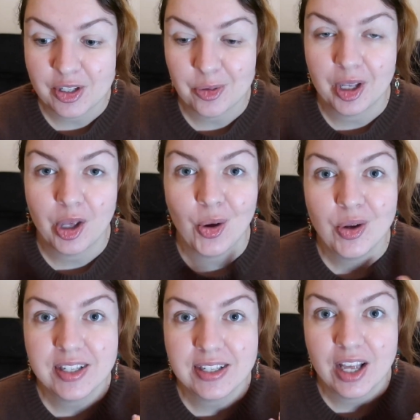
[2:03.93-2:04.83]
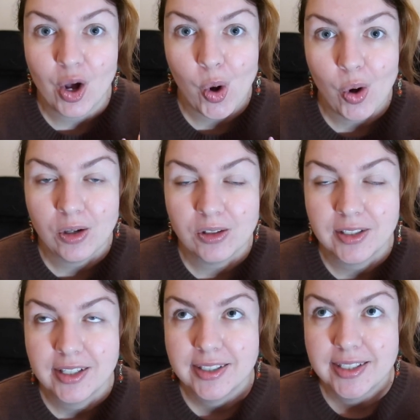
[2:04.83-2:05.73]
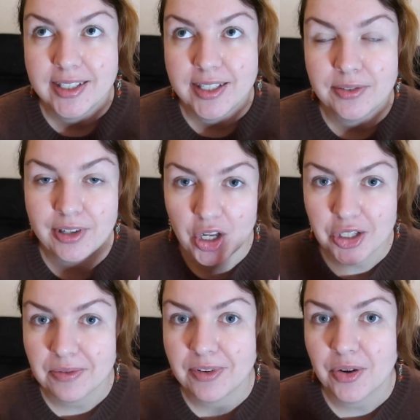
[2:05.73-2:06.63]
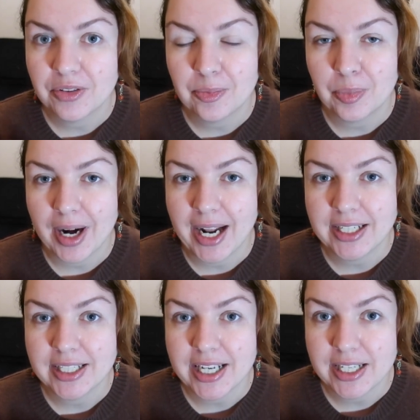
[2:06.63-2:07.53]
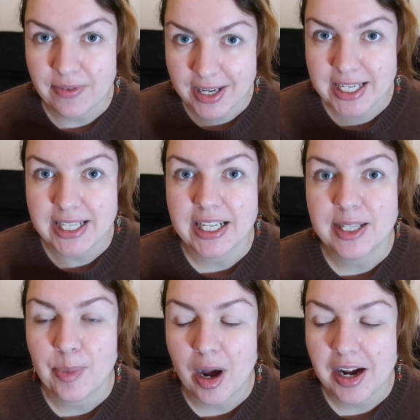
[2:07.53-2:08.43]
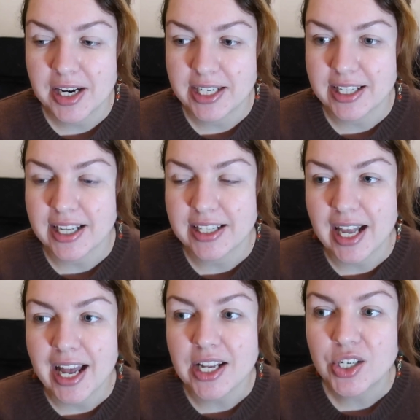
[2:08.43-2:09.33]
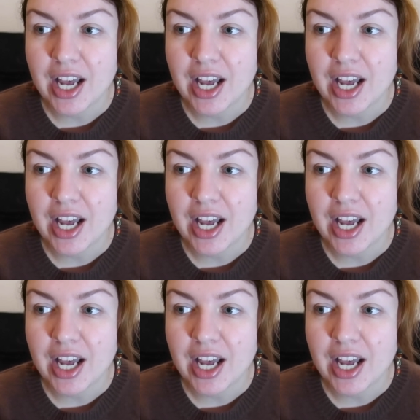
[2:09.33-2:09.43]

So because the whole philosophy of the brand is fantasy inspired, as I said,